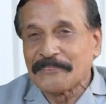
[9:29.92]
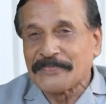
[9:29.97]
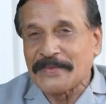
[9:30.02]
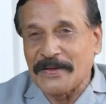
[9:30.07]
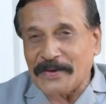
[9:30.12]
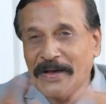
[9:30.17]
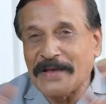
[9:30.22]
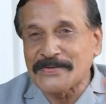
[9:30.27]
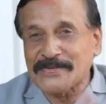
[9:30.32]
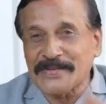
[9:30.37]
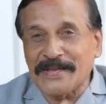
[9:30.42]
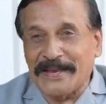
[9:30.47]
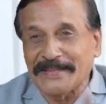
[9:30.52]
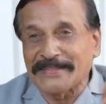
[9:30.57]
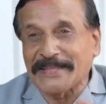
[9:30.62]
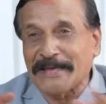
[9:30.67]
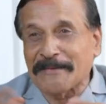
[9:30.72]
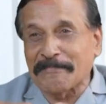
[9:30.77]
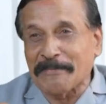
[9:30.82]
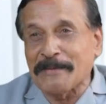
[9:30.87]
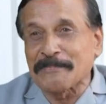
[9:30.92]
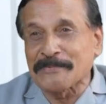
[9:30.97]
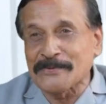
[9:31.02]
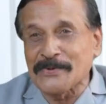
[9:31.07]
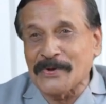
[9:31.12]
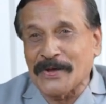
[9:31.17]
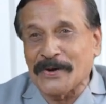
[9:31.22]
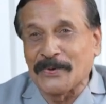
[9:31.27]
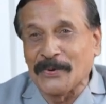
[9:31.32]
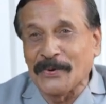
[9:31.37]
Now as a healthcare professional,
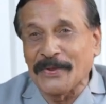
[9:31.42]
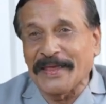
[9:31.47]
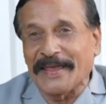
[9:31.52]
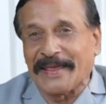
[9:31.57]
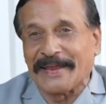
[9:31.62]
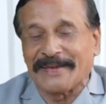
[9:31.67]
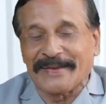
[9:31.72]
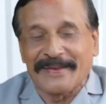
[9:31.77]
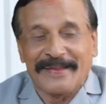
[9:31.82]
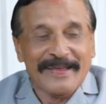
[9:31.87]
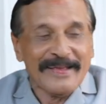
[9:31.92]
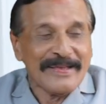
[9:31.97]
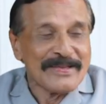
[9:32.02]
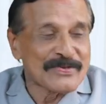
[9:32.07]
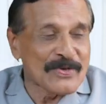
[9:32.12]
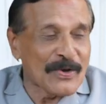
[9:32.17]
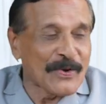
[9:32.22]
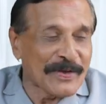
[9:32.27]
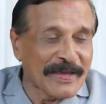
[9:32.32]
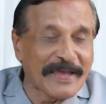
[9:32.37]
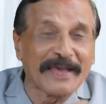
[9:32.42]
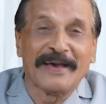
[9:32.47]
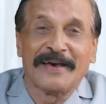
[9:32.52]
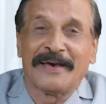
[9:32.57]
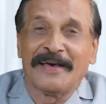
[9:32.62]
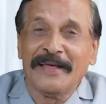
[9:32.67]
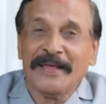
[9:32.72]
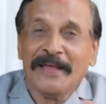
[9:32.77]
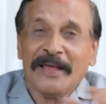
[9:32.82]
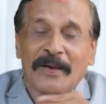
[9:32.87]
you are doing it. So
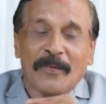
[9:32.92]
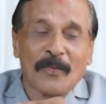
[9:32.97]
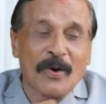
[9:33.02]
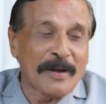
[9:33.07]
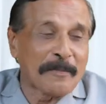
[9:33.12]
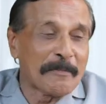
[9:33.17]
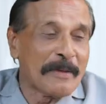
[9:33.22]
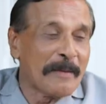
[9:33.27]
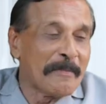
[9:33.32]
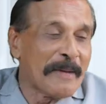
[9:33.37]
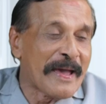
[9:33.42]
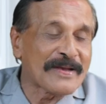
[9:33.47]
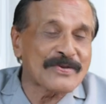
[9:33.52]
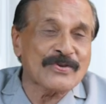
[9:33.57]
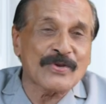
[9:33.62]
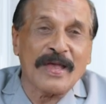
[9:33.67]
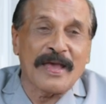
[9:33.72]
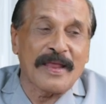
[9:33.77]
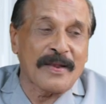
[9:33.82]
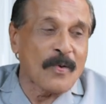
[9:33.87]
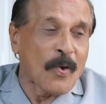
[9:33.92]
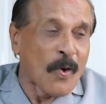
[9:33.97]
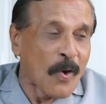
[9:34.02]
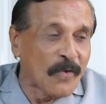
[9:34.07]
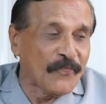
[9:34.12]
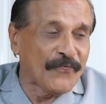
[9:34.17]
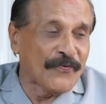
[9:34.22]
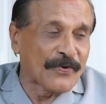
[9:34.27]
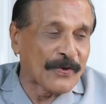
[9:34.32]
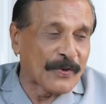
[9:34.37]
here, what Bemax can
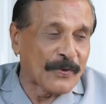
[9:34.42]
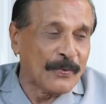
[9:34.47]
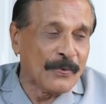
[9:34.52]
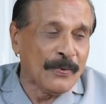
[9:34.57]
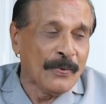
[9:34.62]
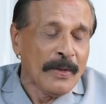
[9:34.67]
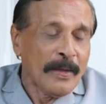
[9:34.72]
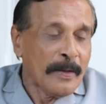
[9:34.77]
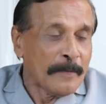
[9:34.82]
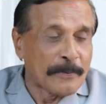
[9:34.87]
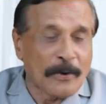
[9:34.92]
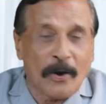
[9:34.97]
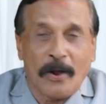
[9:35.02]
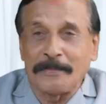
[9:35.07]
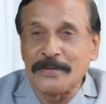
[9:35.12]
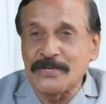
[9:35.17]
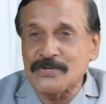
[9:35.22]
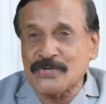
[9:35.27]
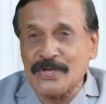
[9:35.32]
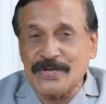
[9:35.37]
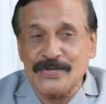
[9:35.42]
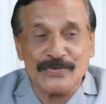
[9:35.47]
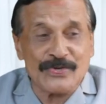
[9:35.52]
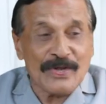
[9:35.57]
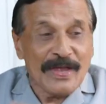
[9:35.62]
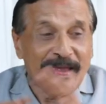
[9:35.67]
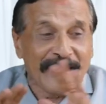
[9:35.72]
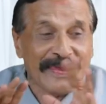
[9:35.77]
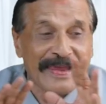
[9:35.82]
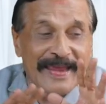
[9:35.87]
offer you promises
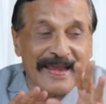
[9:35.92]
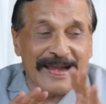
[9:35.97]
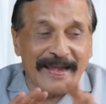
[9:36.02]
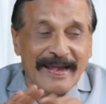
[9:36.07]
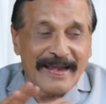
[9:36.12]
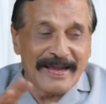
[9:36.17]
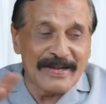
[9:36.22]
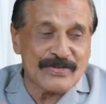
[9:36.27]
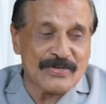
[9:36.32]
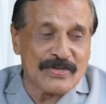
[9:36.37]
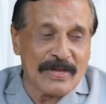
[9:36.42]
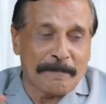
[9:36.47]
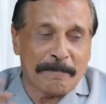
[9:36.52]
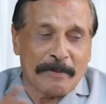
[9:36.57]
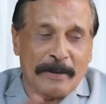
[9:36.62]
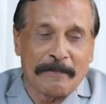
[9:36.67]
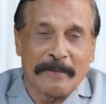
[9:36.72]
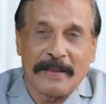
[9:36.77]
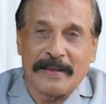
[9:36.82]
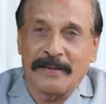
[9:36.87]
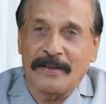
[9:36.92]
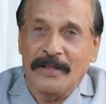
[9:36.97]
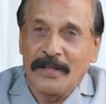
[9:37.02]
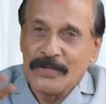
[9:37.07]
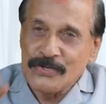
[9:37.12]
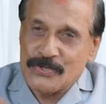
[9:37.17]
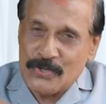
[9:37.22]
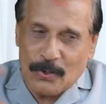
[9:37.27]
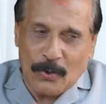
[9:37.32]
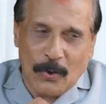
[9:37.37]
English supplement
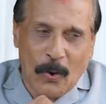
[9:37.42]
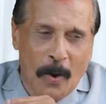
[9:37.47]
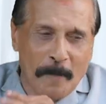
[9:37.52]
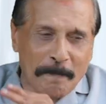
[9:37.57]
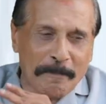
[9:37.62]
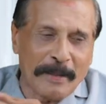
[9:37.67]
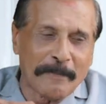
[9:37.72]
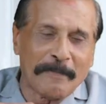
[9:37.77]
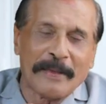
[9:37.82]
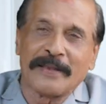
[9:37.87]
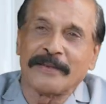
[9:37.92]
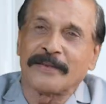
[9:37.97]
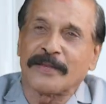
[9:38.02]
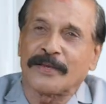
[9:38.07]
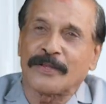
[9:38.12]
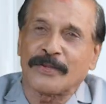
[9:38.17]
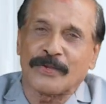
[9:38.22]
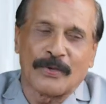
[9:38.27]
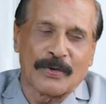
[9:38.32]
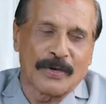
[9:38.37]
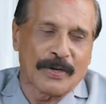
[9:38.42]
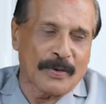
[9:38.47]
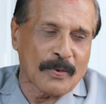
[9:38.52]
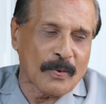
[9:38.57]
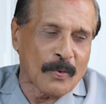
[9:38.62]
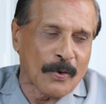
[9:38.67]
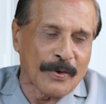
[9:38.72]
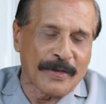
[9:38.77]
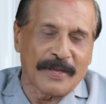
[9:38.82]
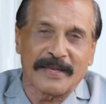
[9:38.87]
to complement your
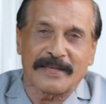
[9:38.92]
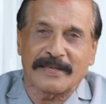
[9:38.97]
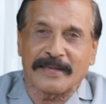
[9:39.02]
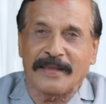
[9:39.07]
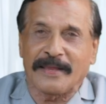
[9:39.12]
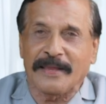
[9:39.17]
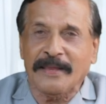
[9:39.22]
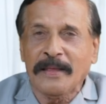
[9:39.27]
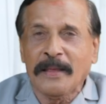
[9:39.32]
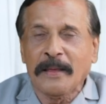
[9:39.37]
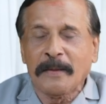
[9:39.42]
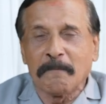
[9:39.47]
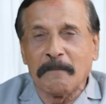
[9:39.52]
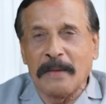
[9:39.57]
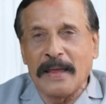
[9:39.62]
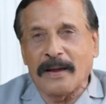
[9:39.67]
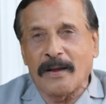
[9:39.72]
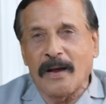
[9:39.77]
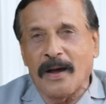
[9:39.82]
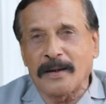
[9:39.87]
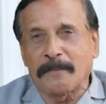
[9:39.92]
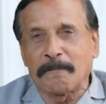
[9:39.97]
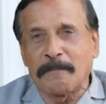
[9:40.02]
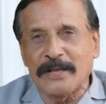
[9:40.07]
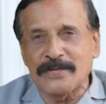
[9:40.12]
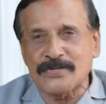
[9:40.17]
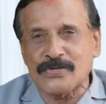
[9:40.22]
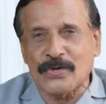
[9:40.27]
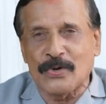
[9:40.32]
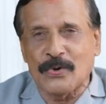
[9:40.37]
O E T. May God
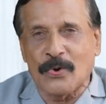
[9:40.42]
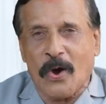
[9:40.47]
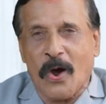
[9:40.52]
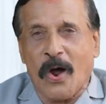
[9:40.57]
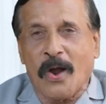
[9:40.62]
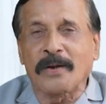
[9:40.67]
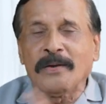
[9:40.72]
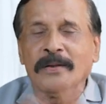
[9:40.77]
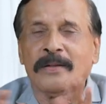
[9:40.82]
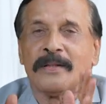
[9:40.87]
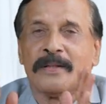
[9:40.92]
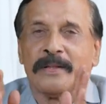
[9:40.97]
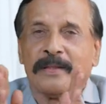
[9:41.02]
bless you all.